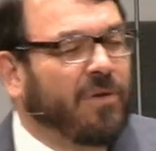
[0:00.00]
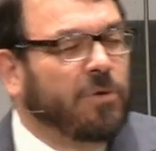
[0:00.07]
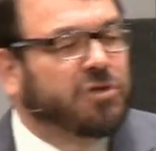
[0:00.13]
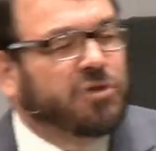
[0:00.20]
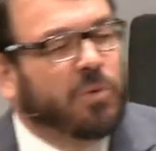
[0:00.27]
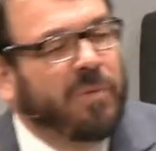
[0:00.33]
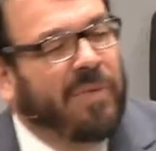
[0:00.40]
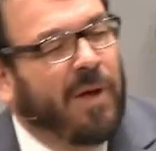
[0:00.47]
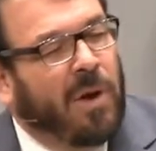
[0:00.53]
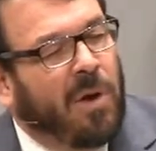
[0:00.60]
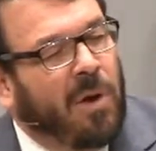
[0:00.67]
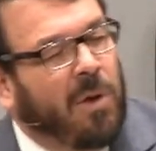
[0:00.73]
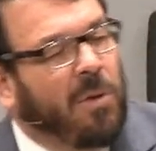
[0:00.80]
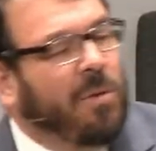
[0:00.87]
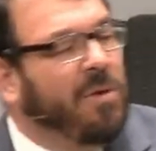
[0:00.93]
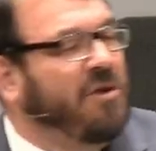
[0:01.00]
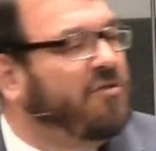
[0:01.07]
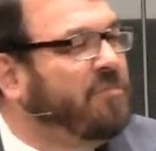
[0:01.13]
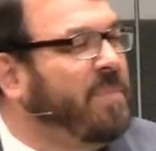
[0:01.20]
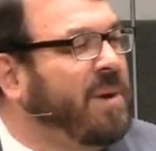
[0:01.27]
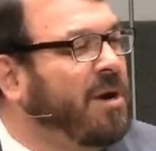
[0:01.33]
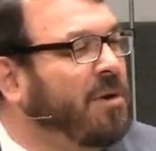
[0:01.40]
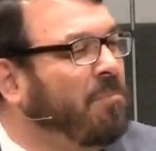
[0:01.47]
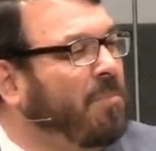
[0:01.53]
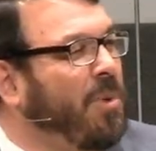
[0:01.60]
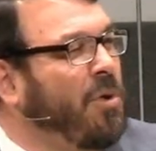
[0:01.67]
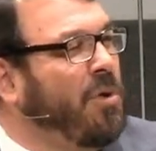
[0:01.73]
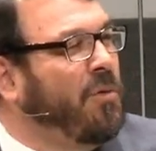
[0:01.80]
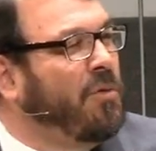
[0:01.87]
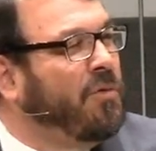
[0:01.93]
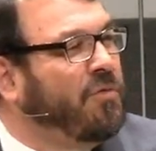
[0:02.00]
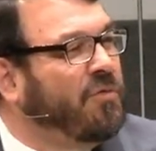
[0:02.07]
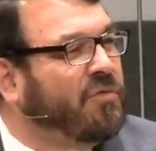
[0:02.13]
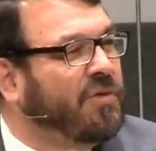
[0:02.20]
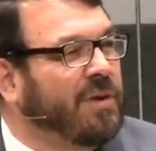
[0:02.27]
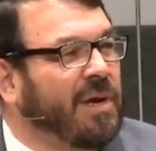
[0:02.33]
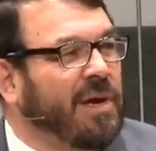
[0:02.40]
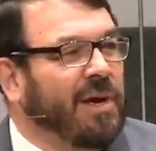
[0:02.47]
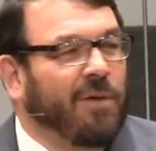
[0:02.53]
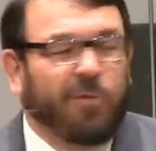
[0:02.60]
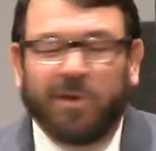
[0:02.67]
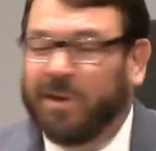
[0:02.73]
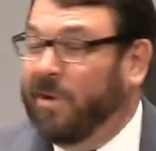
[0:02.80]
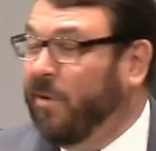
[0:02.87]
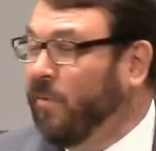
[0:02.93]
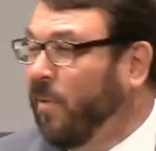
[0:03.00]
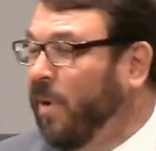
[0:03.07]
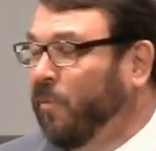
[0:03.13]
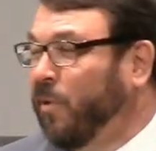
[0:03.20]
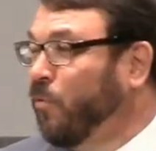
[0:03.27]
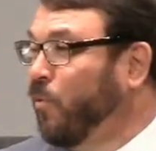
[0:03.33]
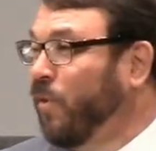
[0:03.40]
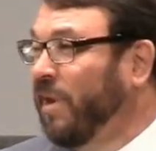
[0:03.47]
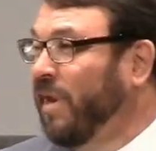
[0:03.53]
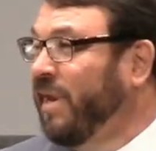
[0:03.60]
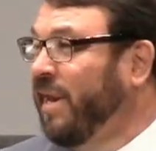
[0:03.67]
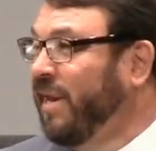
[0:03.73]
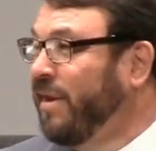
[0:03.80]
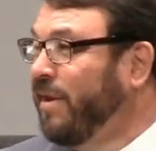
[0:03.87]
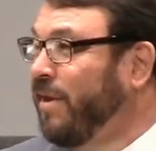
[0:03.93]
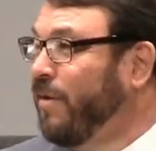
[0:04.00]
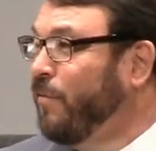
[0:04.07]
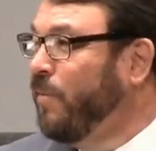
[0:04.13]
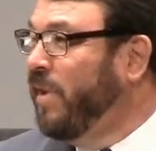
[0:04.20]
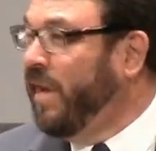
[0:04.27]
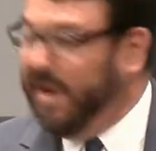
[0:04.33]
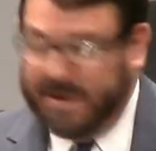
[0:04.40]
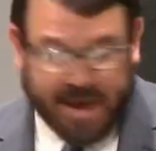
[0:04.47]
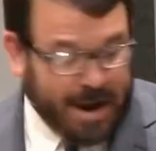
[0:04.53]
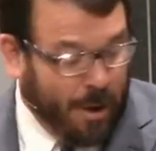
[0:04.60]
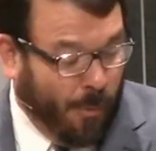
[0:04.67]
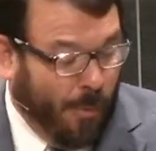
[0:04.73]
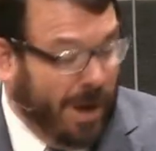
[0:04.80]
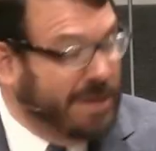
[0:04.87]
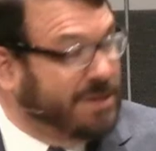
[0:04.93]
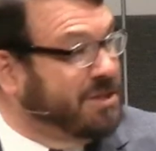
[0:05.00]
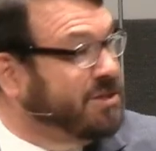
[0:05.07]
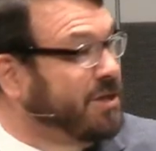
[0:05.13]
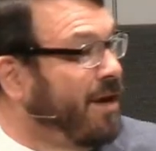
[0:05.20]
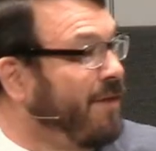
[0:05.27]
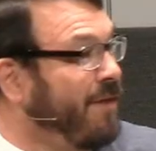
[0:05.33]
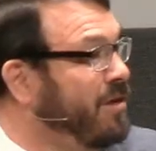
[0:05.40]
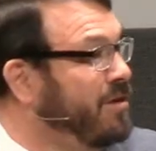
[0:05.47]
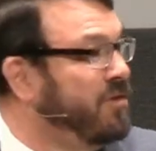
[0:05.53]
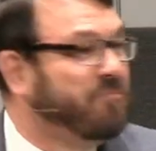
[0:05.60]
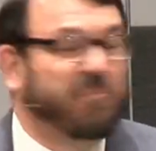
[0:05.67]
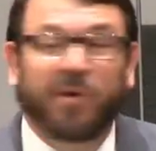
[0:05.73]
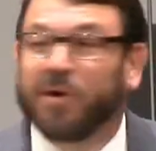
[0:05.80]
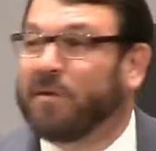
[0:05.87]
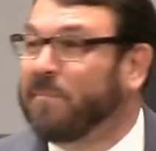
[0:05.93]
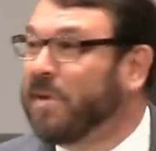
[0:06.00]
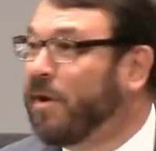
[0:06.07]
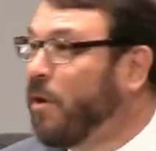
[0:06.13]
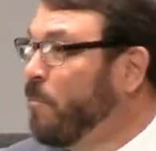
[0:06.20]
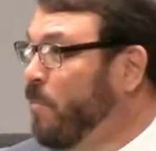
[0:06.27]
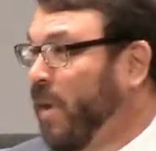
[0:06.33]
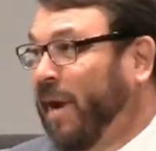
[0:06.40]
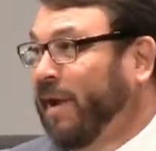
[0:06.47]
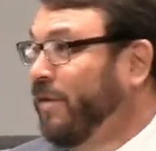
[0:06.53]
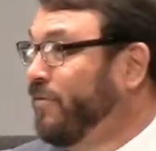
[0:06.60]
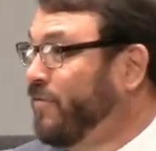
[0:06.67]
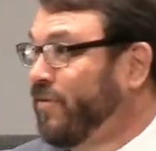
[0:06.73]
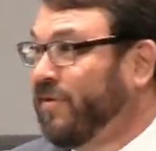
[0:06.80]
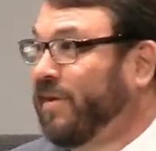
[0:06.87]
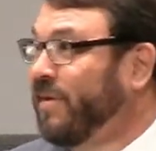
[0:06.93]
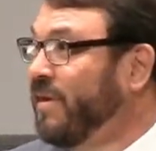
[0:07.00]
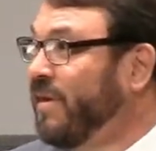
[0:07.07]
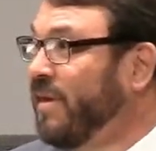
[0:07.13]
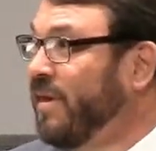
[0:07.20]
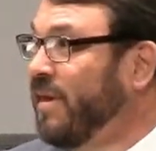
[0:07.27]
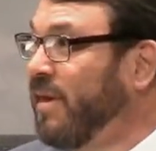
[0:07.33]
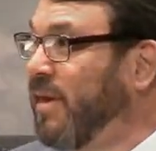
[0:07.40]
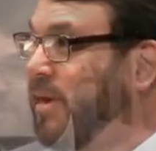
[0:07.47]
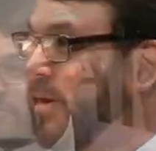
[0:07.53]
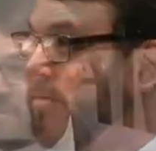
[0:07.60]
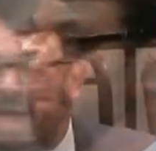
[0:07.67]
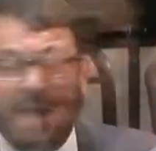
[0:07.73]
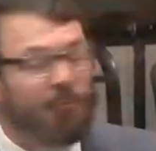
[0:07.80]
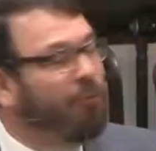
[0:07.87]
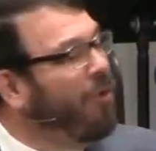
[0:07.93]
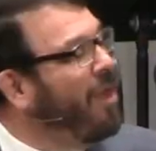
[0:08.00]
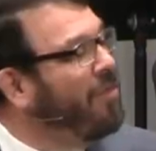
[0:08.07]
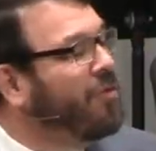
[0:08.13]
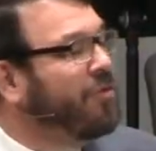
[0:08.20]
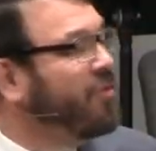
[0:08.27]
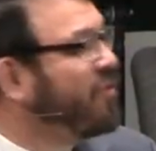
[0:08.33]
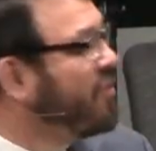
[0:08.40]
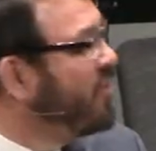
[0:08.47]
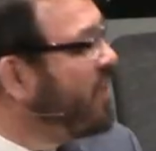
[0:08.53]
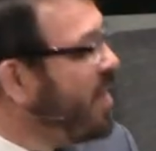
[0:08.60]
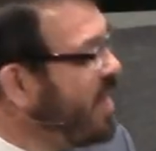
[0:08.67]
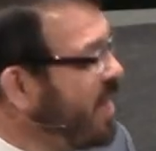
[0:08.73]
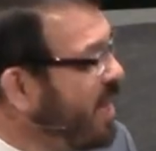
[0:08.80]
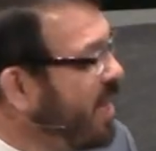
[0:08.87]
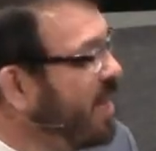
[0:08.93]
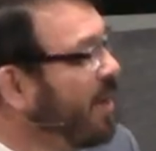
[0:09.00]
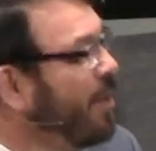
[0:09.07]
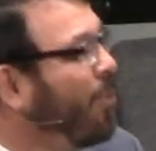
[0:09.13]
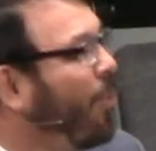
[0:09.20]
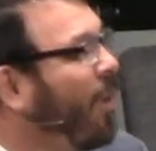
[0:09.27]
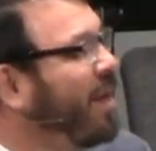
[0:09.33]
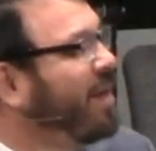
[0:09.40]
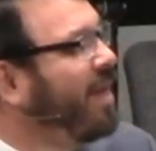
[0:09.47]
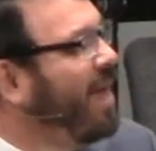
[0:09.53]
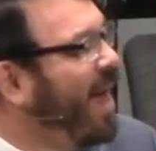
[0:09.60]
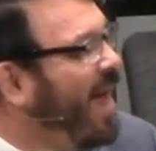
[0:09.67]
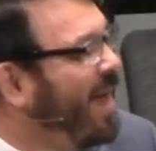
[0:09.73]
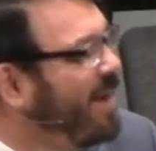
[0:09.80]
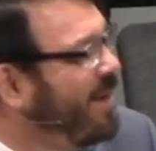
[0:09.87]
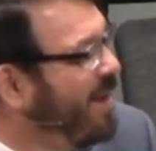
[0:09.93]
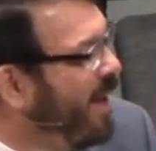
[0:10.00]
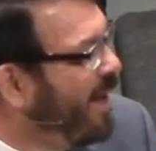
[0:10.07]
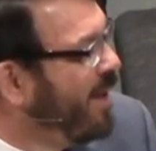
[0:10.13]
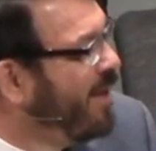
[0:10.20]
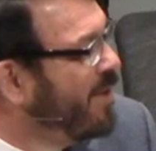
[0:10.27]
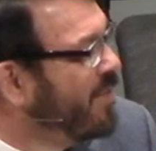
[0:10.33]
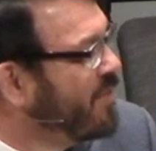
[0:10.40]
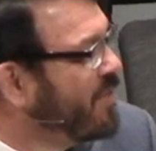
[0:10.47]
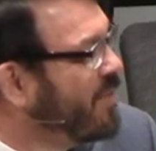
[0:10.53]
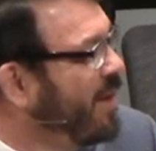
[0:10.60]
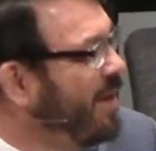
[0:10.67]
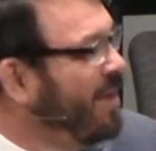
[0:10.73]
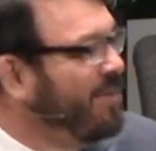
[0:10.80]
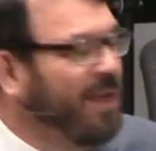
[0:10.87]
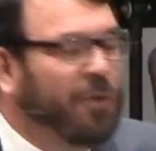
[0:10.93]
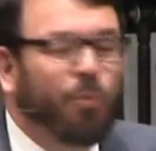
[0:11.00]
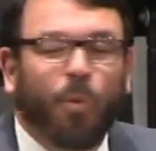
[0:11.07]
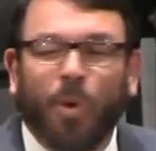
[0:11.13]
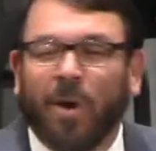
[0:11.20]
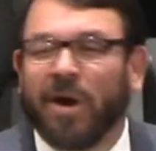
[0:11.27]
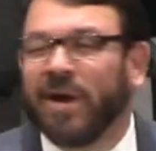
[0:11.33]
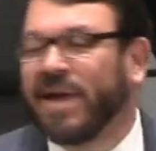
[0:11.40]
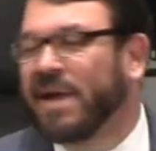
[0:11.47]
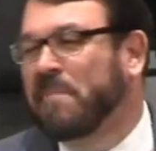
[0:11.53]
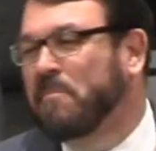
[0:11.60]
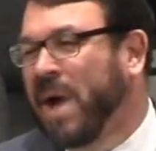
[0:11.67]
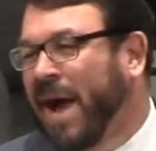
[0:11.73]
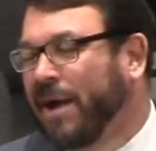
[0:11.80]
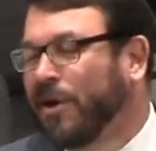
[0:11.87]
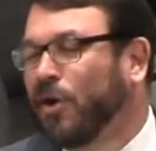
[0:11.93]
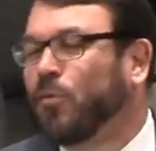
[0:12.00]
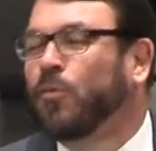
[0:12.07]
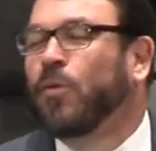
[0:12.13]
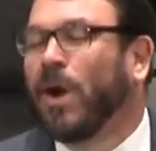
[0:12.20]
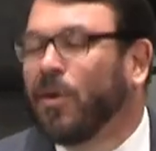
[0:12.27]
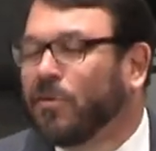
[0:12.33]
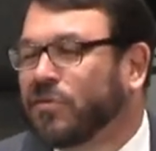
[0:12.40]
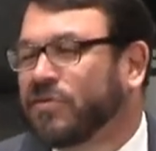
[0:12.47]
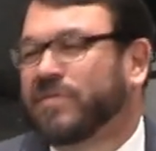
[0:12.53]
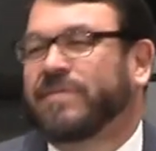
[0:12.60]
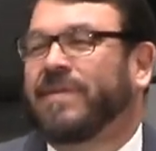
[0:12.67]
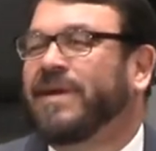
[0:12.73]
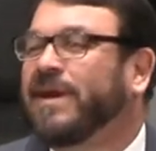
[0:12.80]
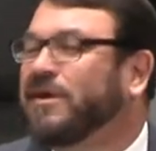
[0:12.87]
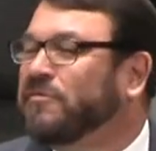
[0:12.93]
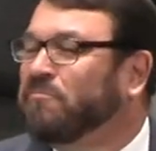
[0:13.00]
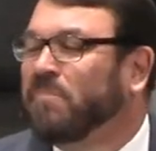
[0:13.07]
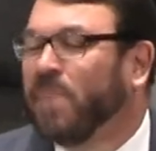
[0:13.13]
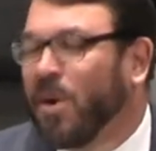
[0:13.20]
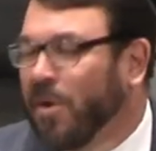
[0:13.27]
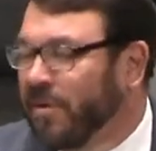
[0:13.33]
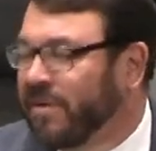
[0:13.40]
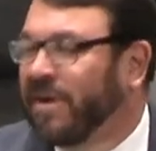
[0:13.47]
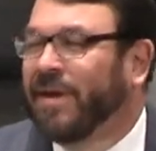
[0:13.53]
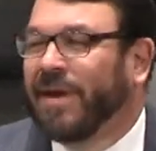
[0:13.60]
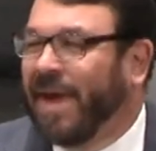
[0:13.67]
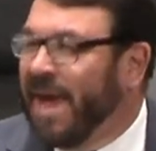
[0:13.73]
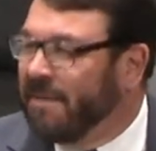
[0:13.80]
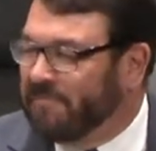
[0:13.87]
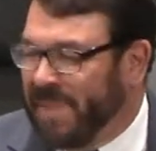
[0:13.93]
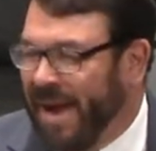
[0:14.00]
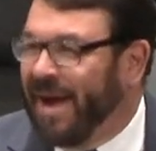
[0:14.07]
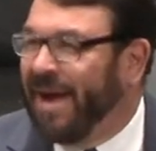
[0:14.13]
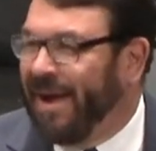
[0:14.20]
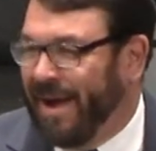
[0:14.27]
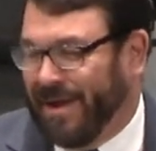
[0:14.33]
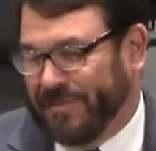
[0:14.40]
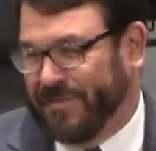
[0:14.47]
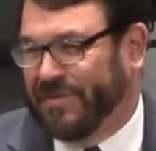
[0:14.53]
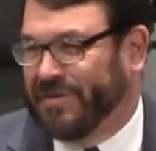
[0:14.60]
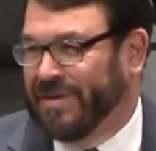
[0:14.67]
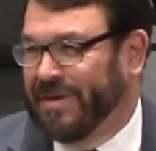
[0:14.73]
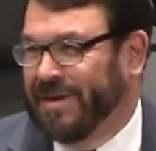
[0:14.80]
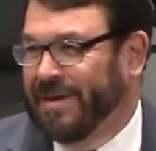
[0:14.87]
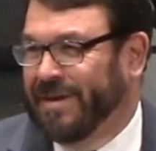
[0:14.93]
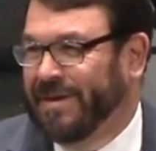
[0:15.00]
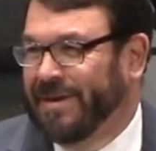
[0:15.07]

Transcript: Folks, when the Holy Spirit moves, you know what we really need to do? We need to take our watches off and just put them in our pockets. Because I'd rather see what God does than worry about a roast that is burnt at my house.